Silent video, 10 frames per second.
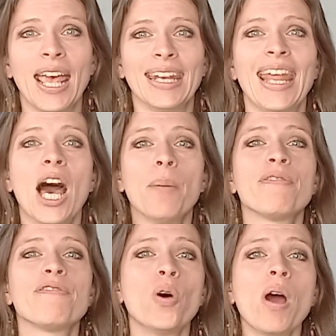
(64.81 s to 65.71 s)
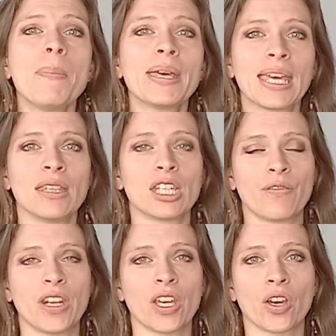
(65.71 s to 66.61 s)
Now, before I begin this
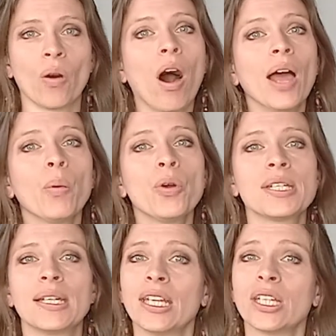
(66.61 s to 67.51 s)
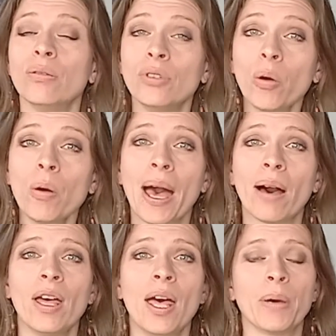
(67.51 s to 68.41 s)
video, I want to let you know
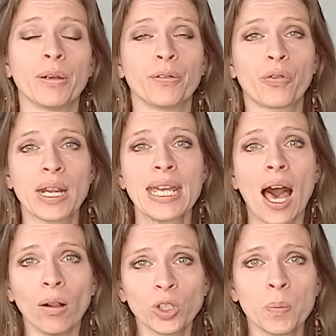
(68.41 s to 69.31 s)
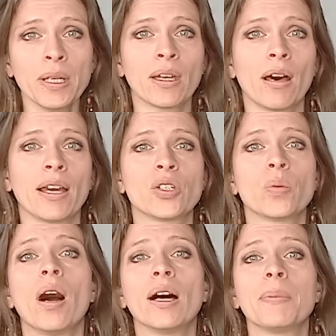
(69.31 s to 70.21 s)
about my free ultimate guide to
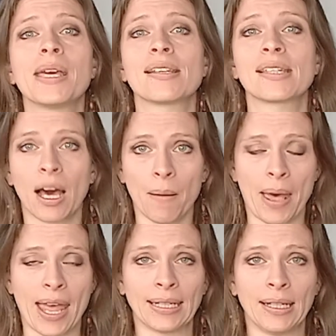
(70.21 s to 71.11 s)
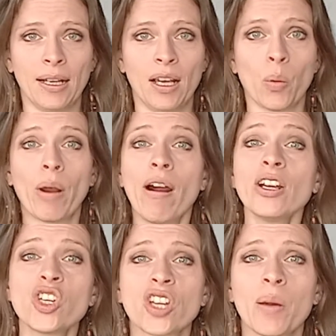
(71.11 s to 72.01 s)
IBS gut pain, where I
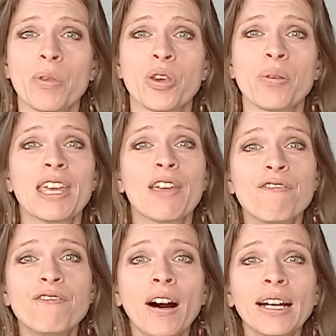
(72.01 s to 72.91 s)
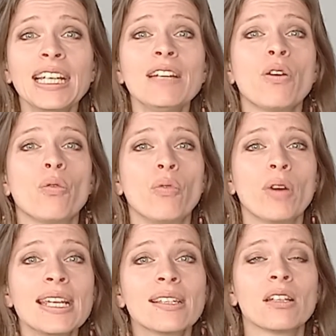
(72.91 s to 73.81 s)
share with you the 5
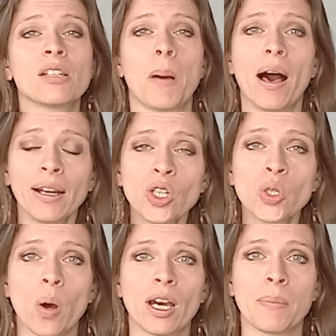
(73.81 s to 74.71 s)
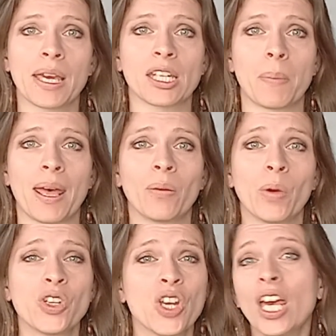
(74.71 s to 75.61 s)
reasons behind your IBS pain,
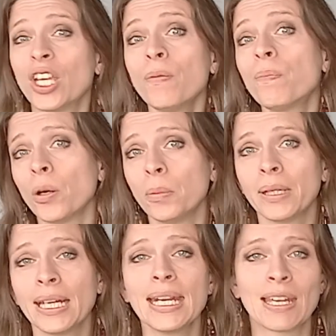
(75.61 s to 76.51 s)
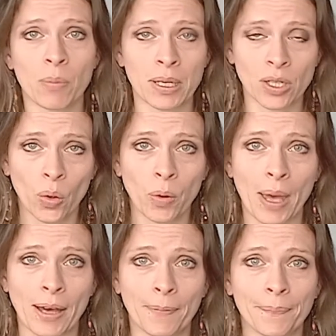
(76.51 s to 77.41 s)
which you've probably never been told
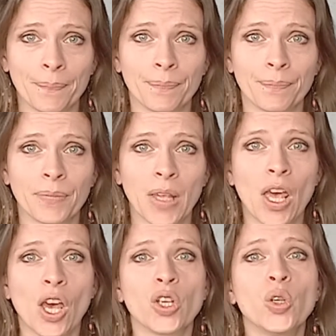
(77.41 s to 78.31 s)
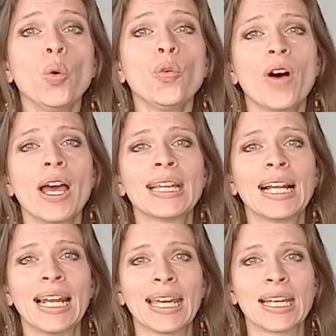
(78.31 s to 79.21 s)
about. You'll find the
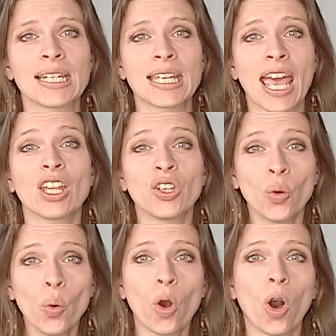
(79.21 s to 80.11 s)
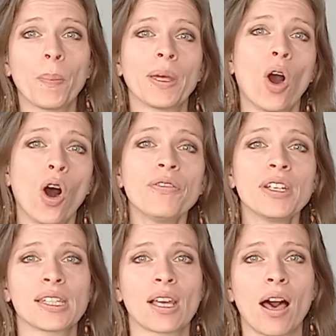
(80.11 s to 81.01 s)
link to get your copy of
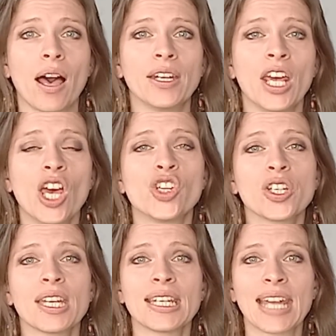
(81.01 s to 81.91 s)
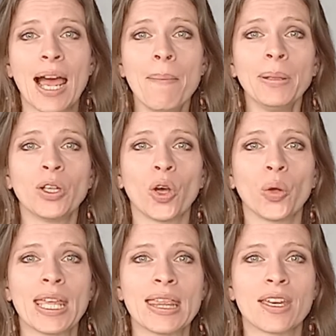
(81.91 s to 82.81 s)
this guide just down below
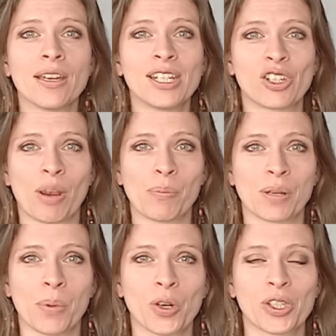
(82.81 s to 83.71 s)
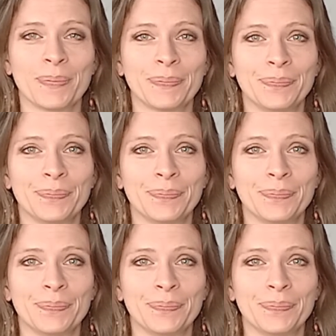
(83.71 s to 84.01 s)
in the description box.